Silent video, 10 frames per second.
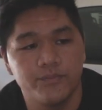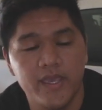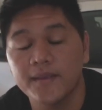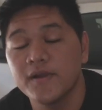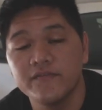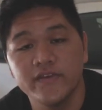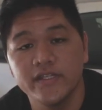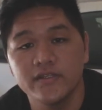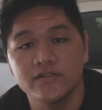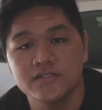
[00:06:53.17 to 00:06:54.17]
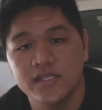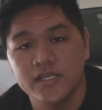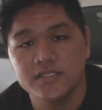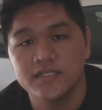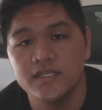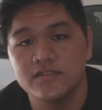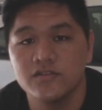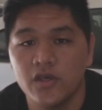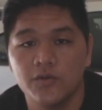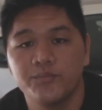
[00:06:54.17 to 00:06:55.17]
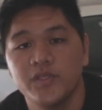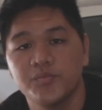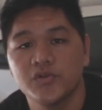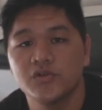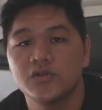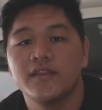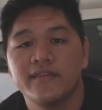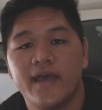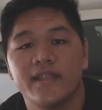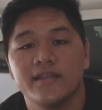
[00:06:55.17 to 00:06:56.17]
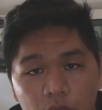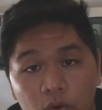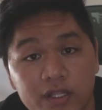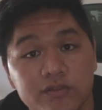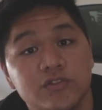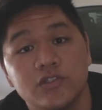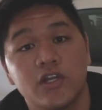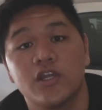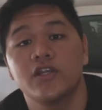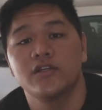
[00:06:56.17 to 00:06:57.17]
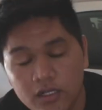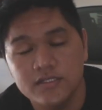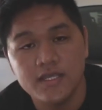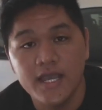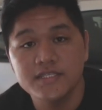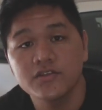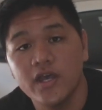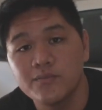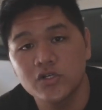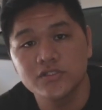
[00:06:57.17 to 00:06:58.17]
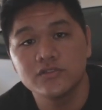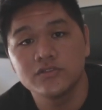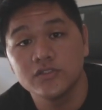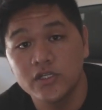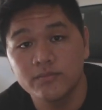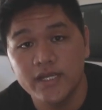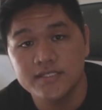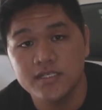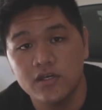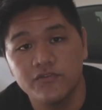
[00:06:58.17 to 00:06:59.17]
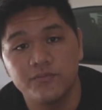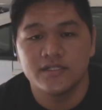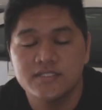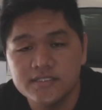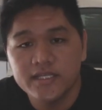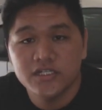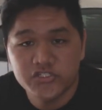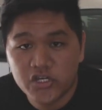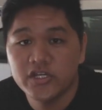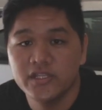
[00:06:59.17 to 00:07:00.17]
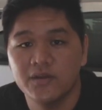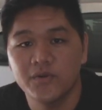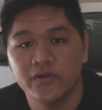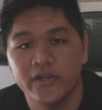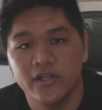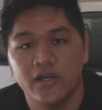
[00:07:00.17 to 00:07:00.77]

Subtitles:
Make my videos, like I said, to help people that want to learn, because I still have more to learn myself. This is like a journey that we're going